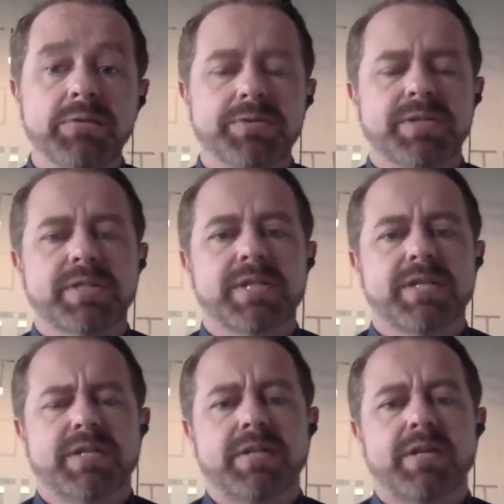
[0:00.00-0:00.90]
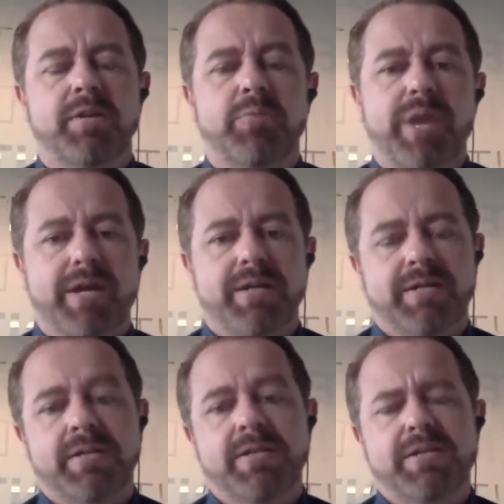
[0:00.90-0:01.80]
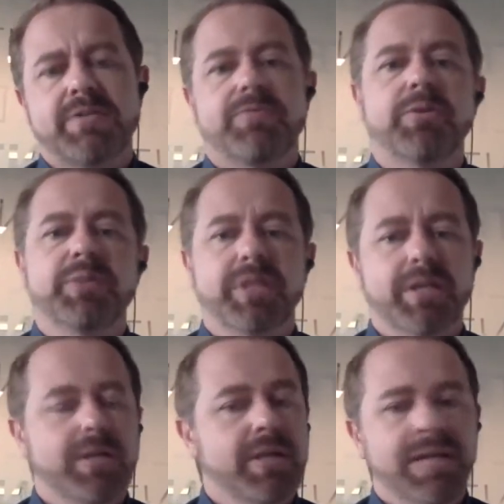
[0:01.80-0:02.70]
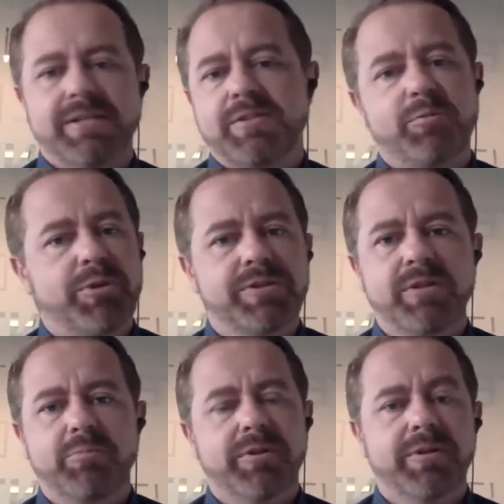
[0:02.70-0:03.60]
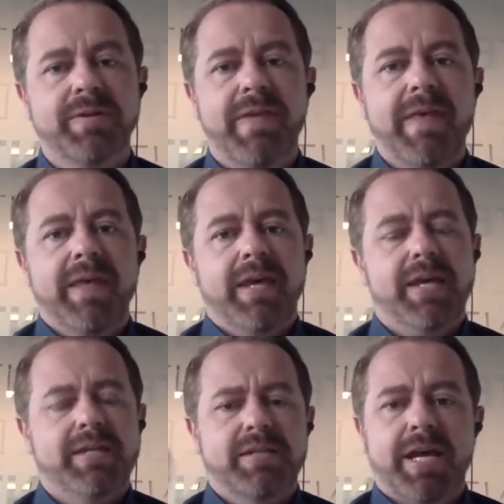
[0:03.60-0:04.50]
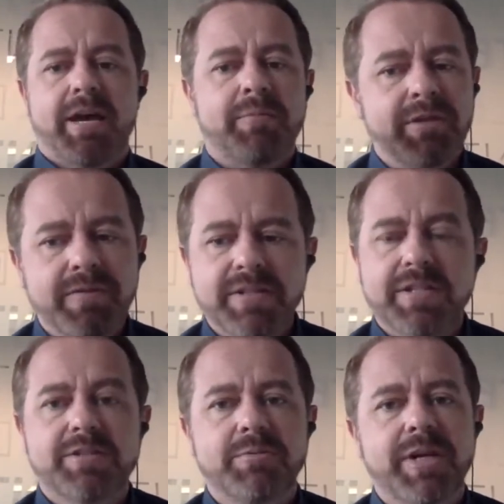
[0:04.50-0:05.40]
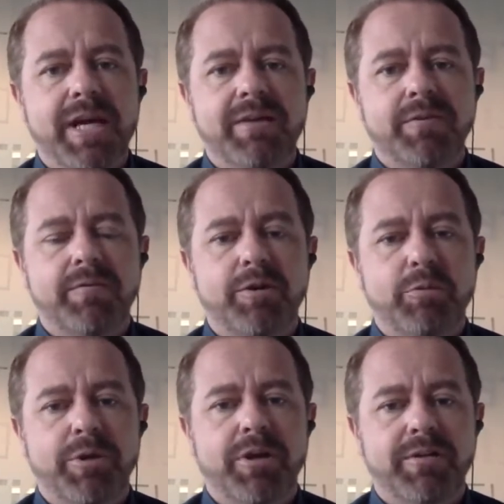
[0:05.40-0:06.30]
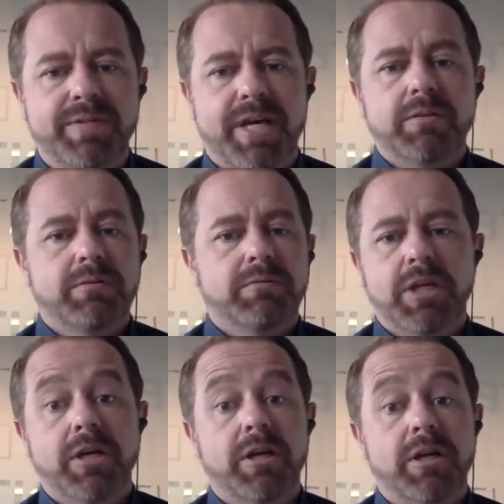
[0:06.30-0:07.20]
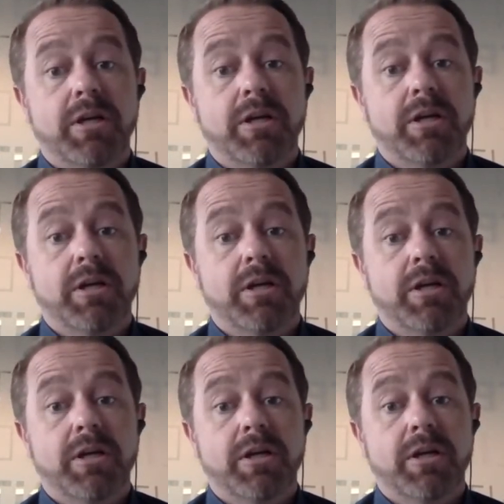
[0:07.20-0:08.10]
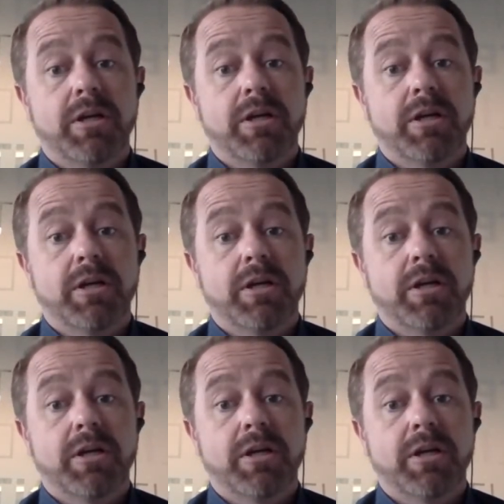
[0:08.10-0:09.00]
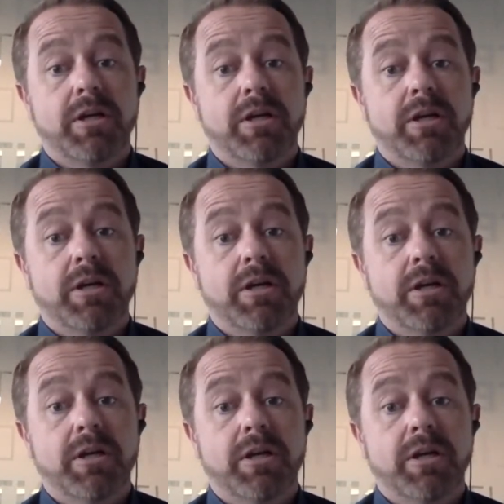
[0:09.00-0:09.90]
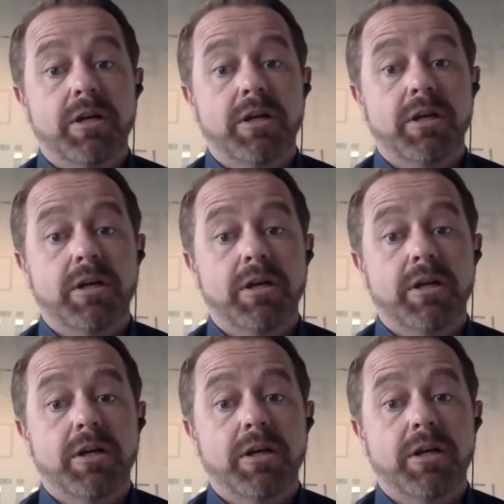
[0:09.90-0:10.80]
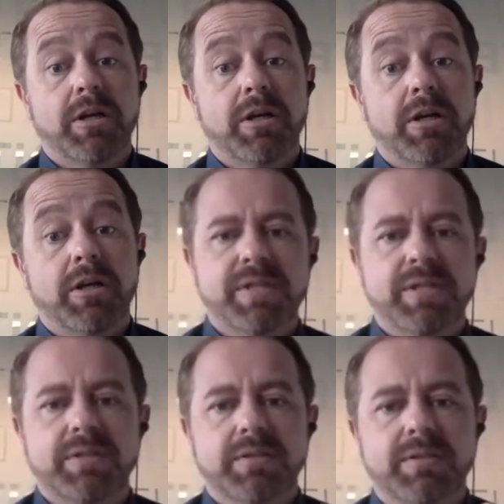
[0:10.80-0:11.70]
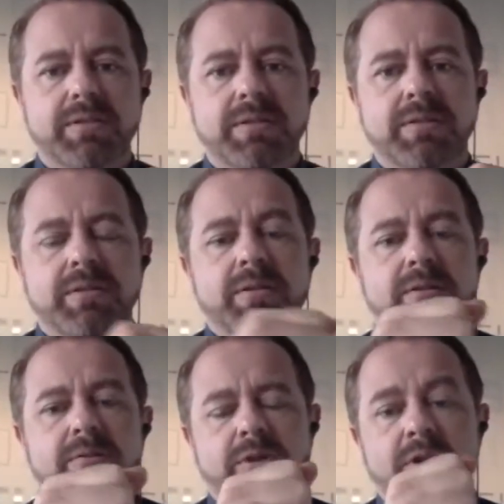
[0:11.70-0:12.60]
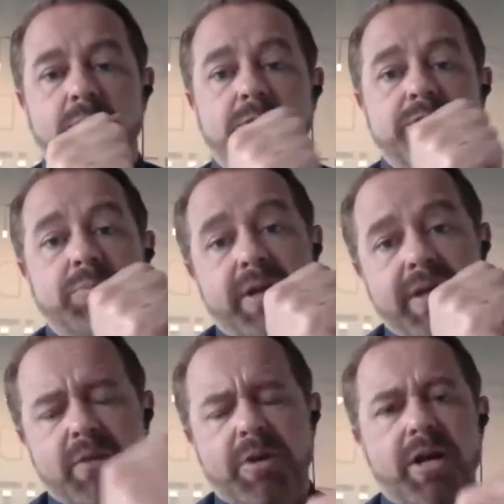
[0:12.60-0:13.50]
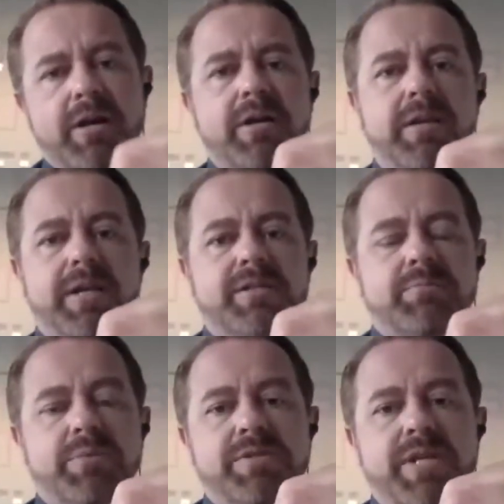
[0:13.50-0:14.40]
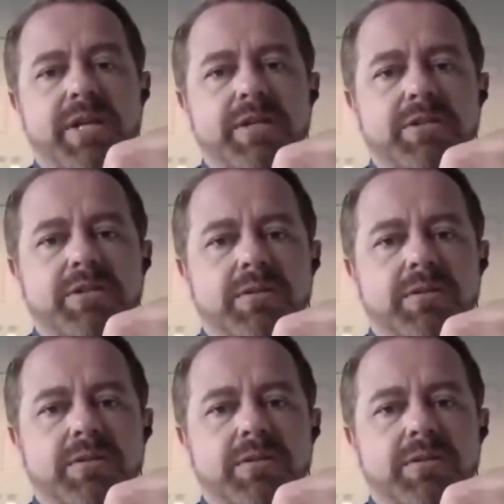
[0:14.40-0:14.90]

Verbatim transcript: success in a dental practice. And this is the formula. It's super simple. It's how many visits do we have over a period of time, month or whatever, we're going to multiply that by how much do we produce on average per visit. We're going to multiply that by our collection percentage.